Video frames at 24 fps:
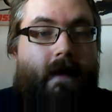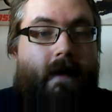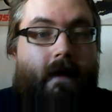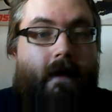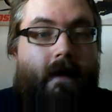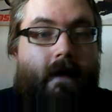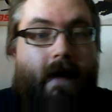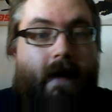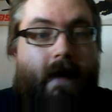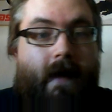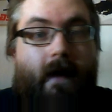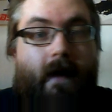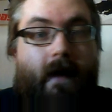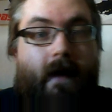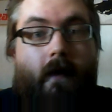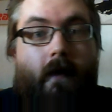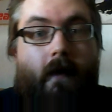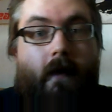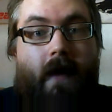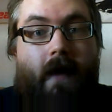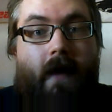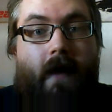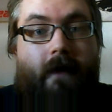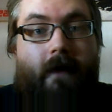okay, I hope
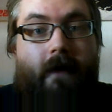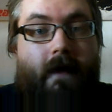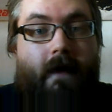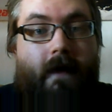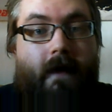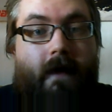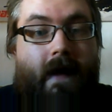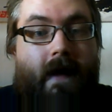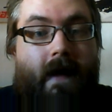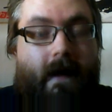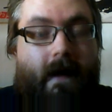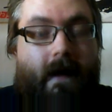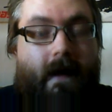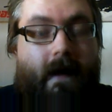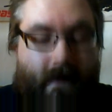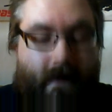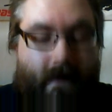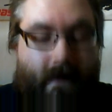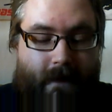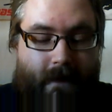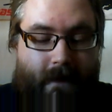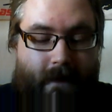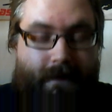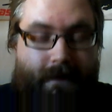you have a good day, and
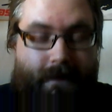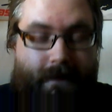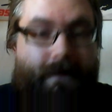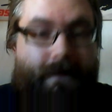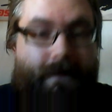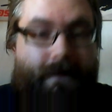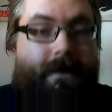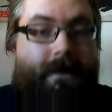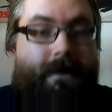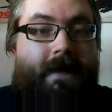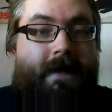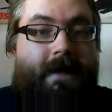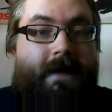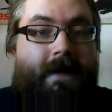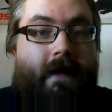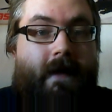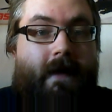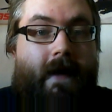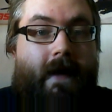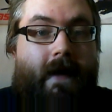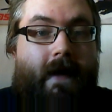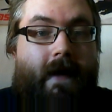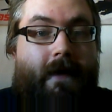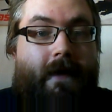see you
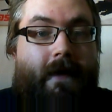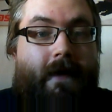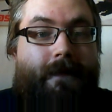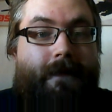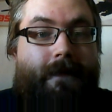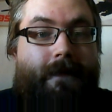later.